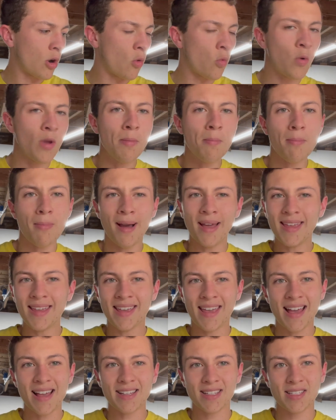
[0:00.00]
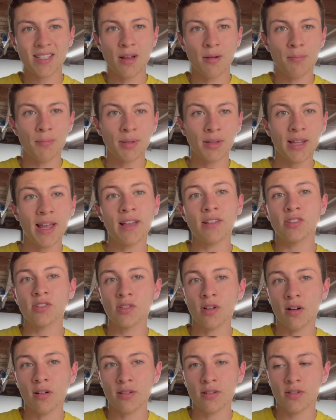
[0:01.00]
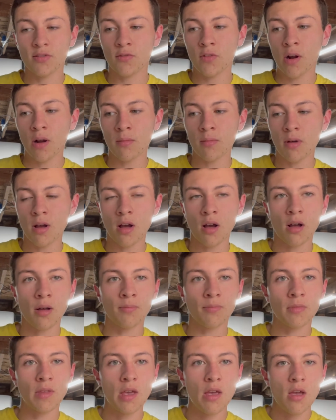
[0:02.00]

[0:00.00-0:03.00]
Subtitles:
we might get some plant starts from,